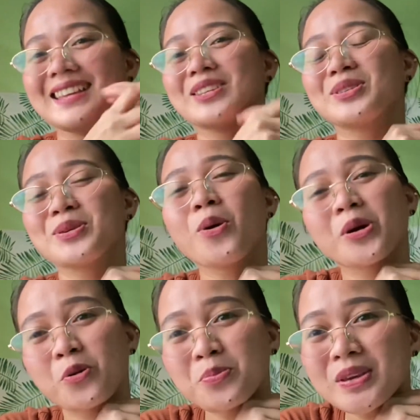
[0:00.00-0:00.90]
So
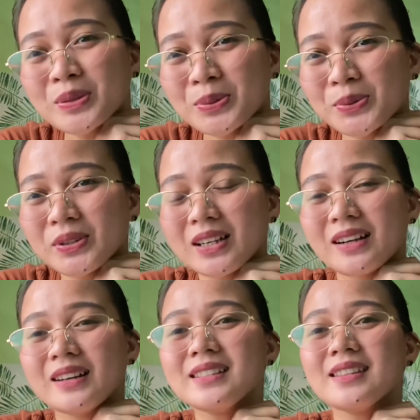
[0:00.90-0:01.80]
our OB told
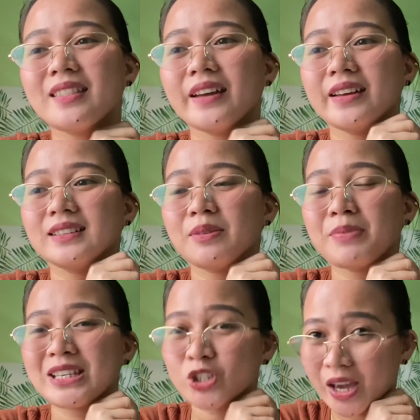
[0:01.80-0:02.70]
us that
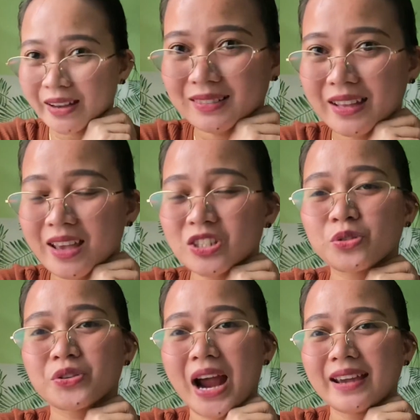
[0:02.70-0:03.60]
my child has
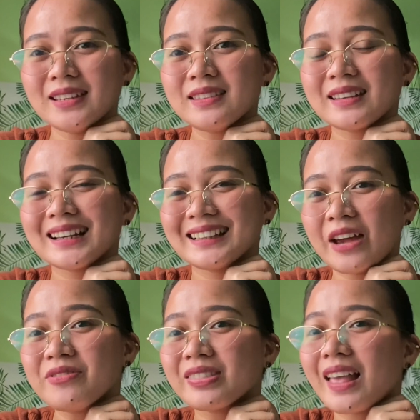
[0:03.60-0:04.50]
right
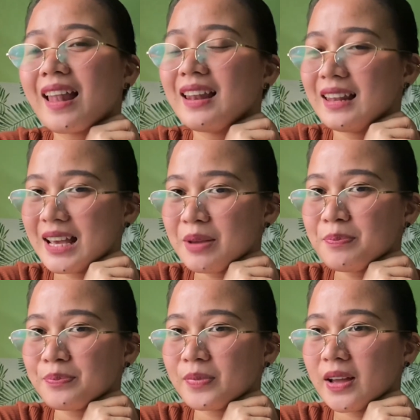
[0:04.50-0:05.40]
cleft lip
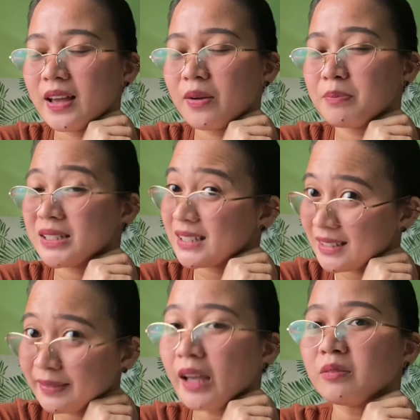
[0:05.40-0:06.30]
but
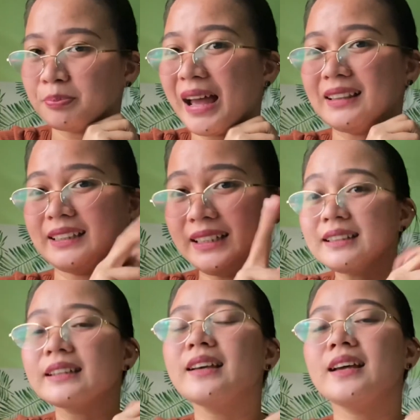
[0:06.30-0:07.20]
intact palate,
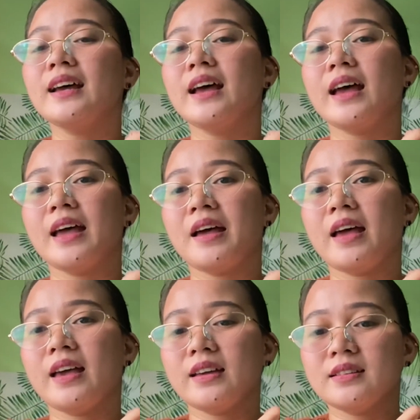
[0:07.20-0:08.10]

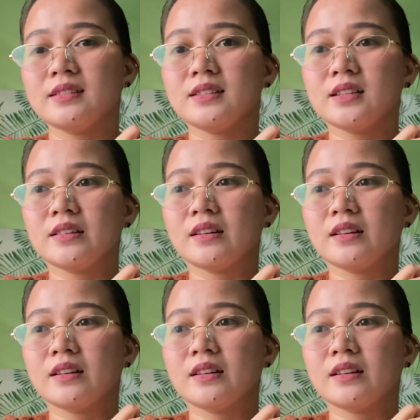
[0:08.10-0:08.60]
and